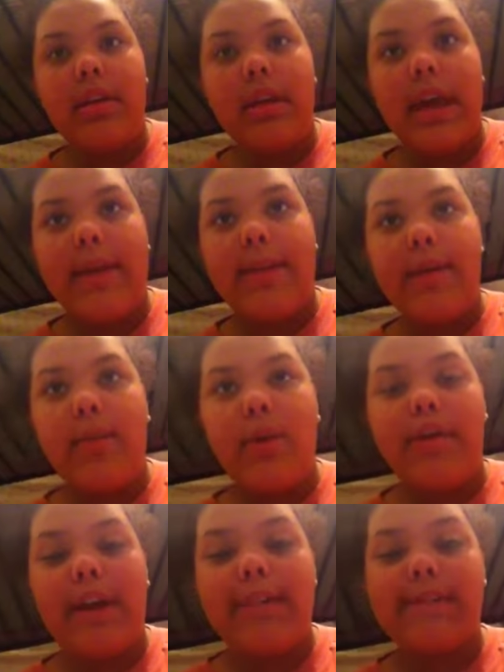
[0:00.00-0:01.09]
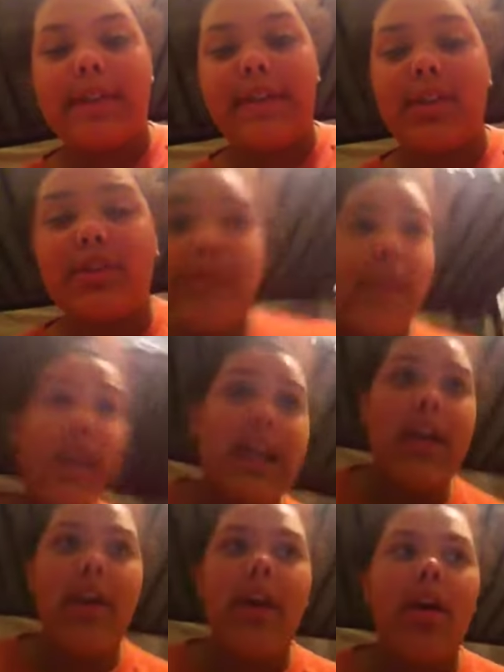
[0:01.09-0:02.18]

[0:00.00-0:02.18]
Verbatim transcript: KB Boy 573.